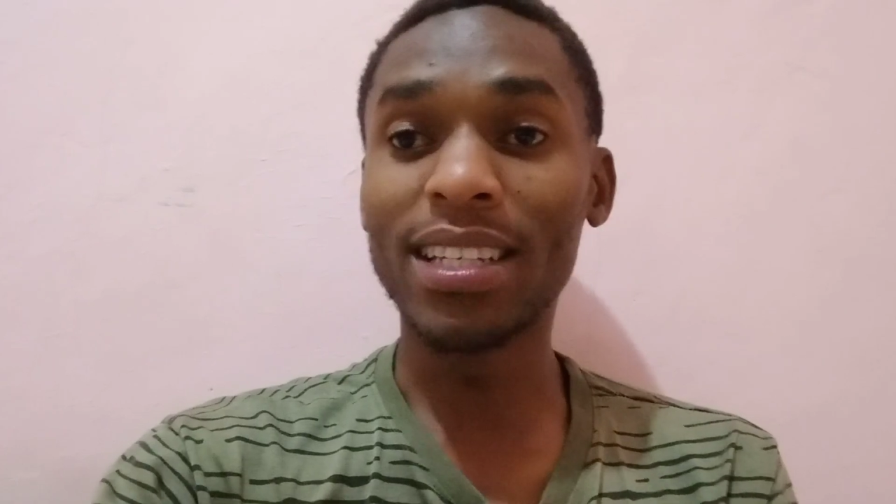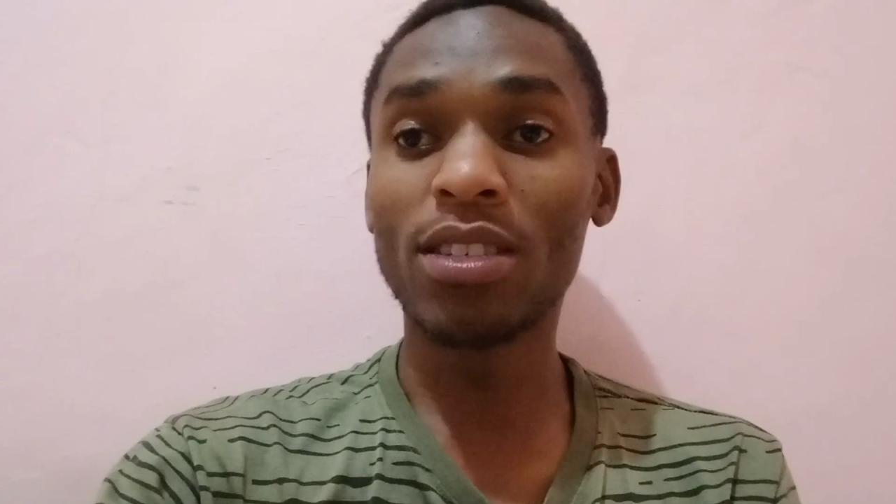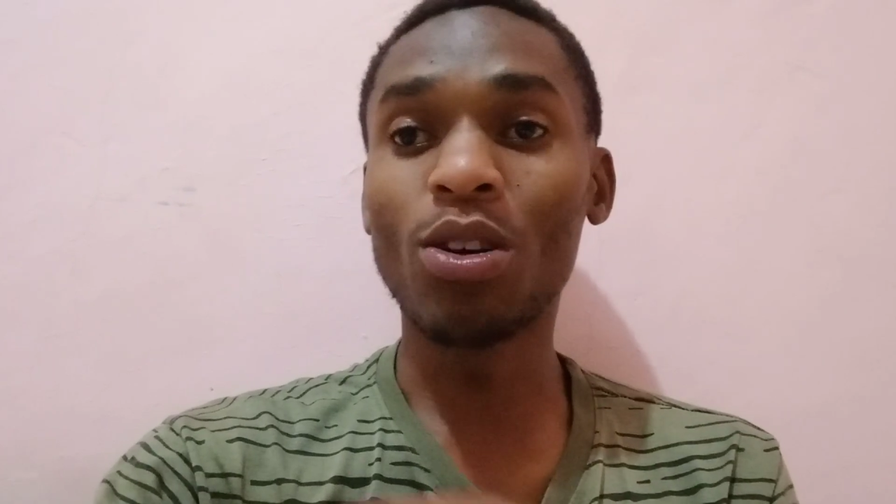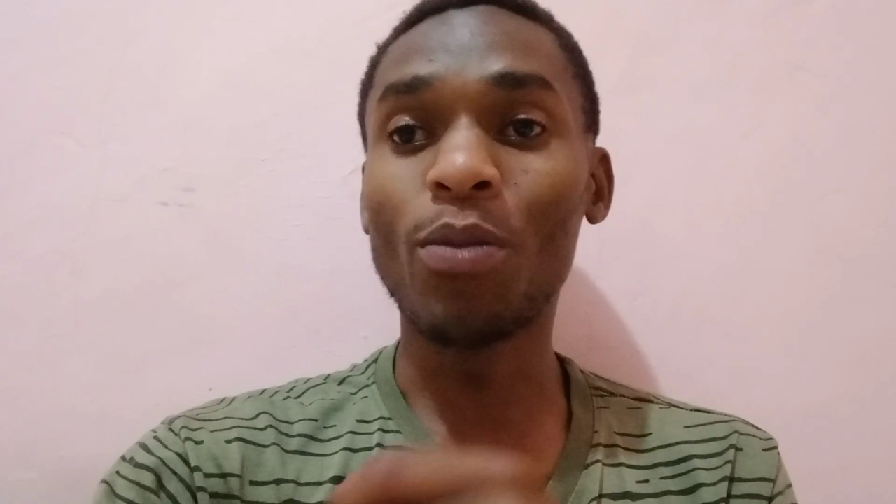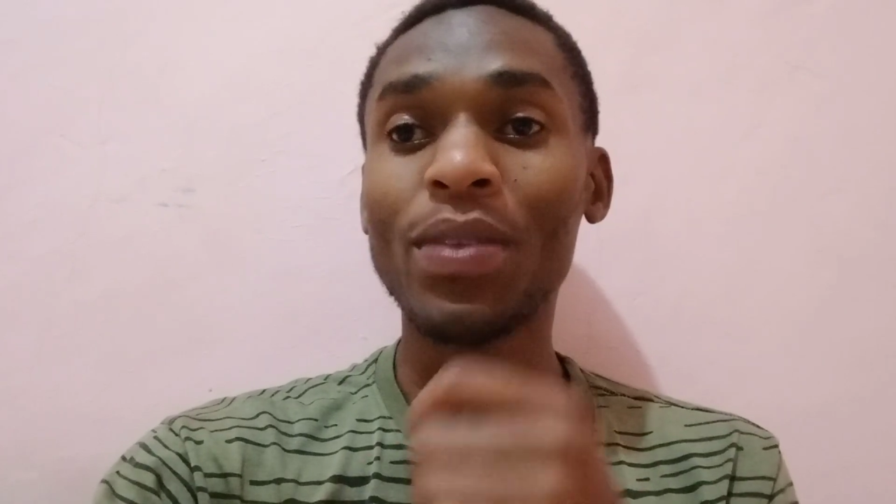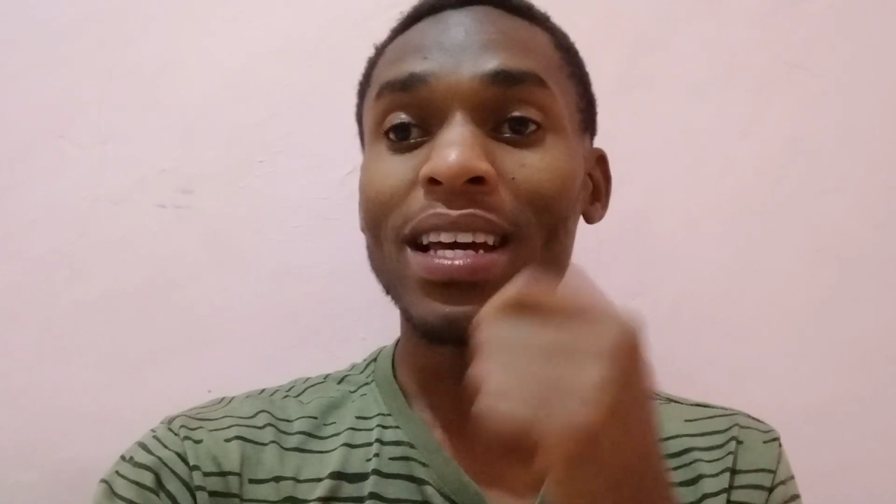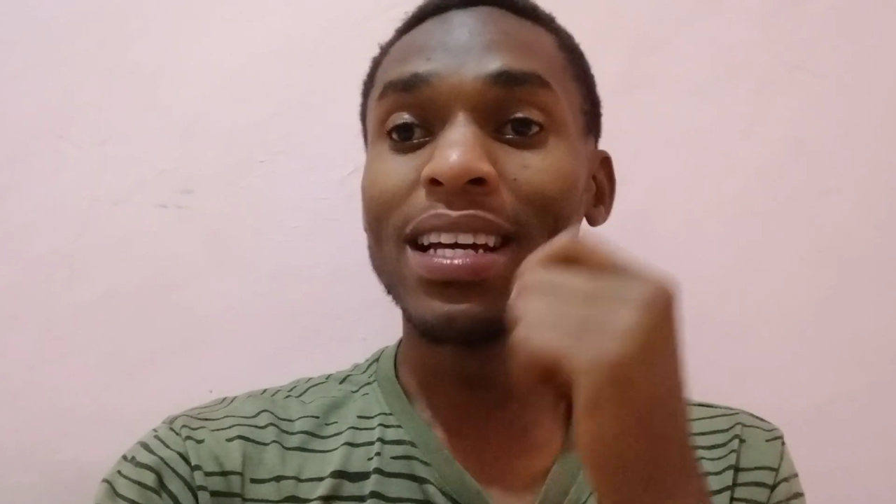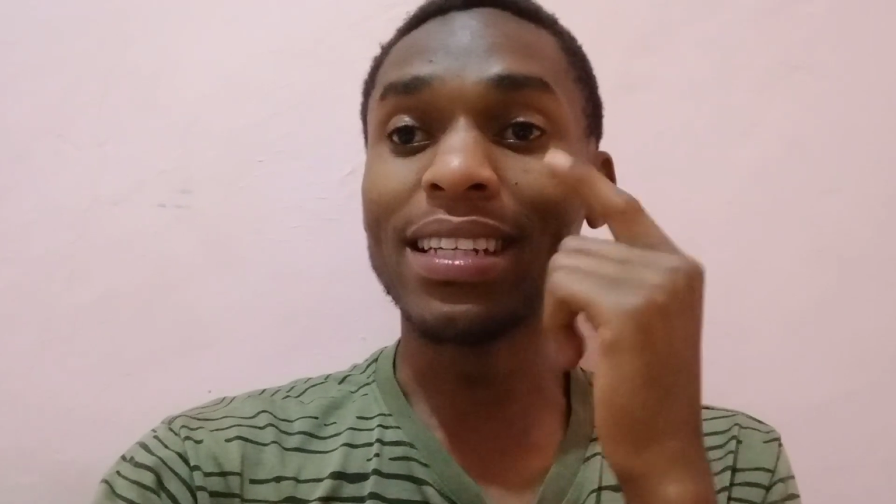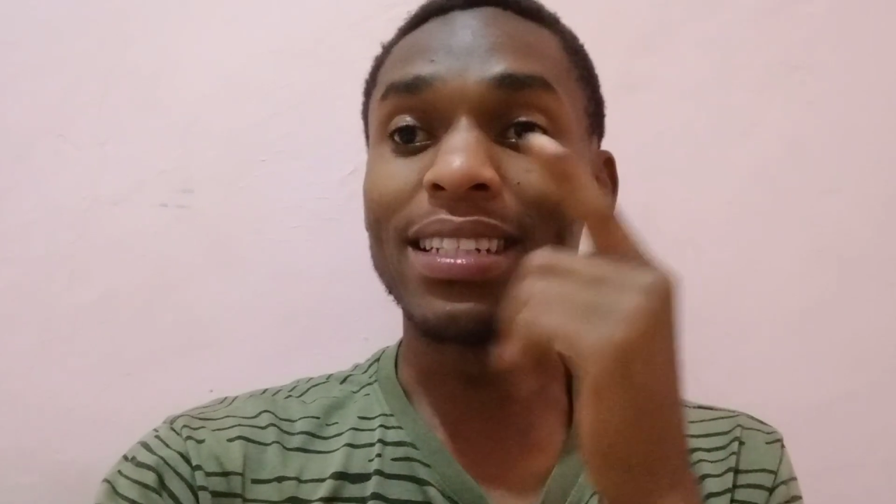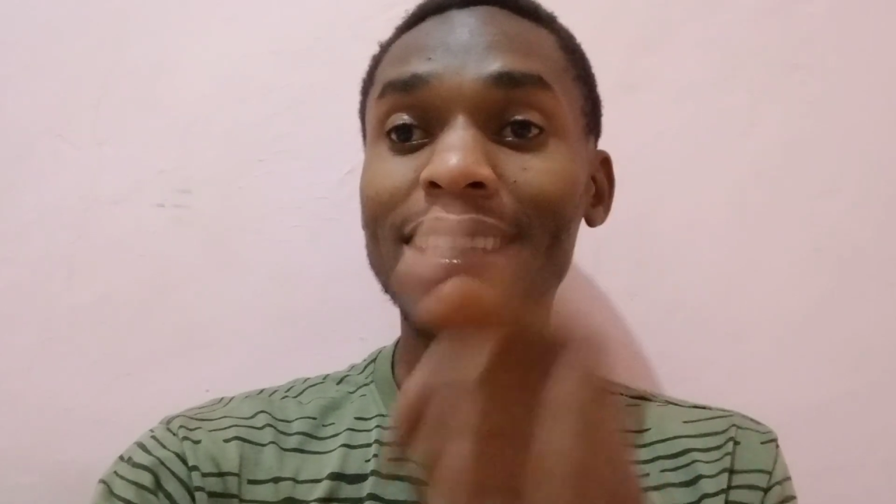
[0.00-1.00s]
So
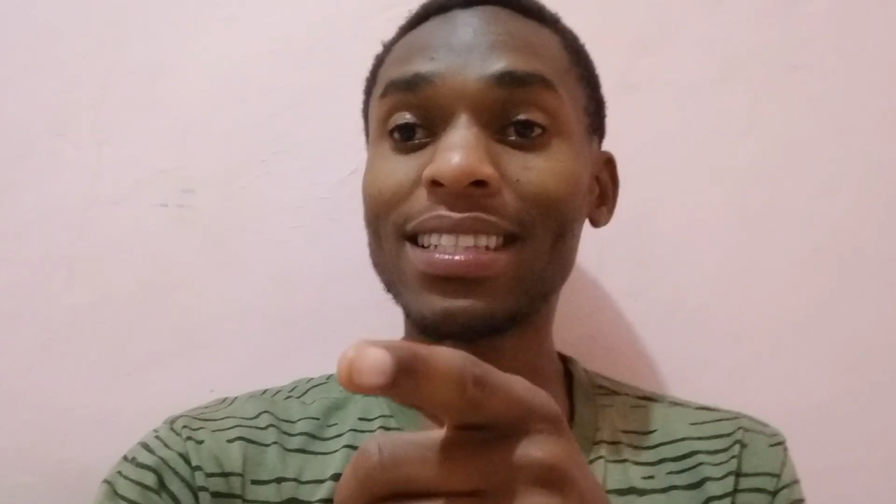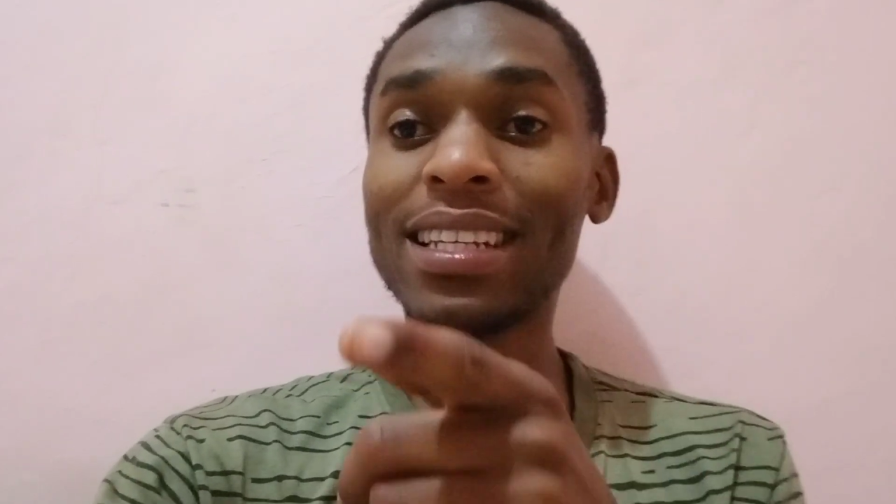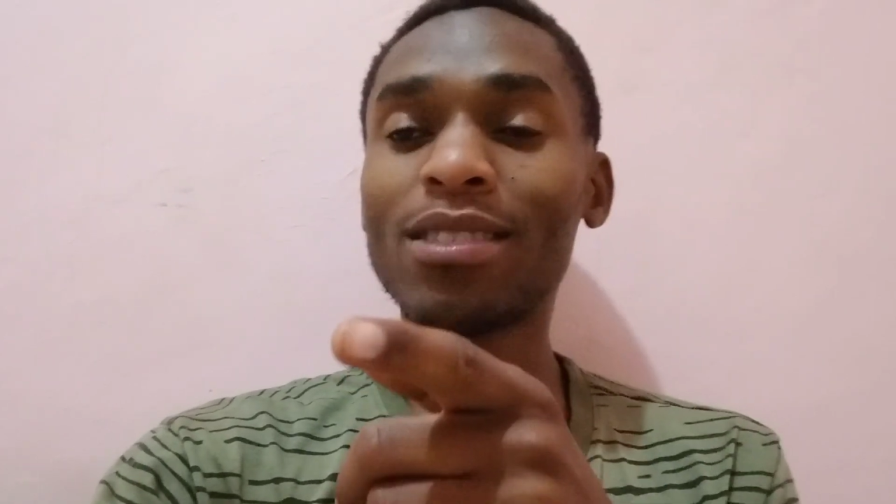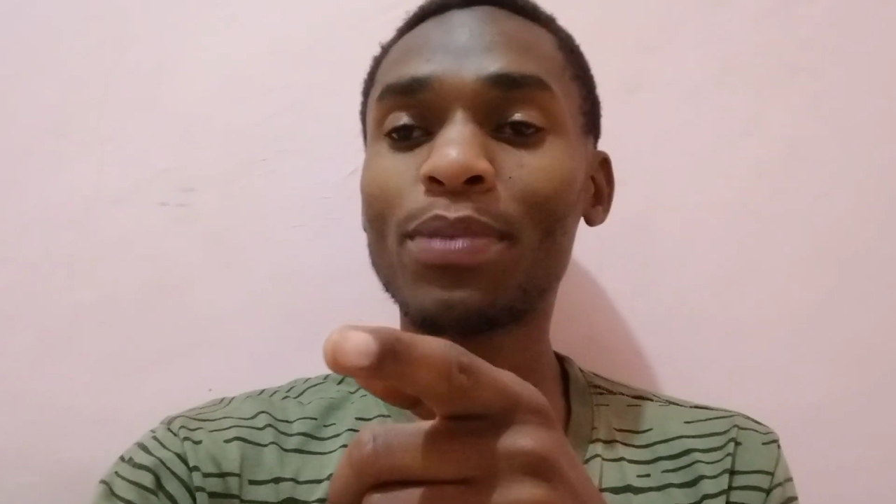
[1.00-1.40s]
the distance